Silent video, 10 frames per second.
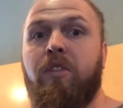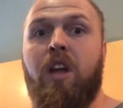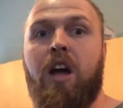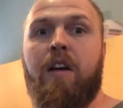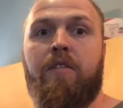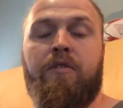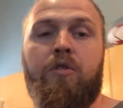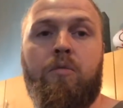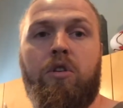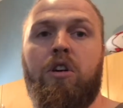I have a
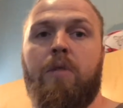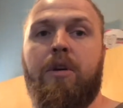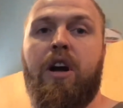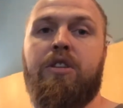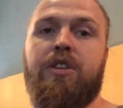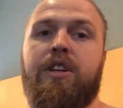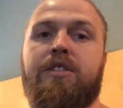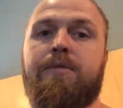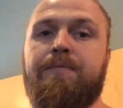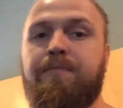few more
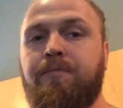carbohydrates,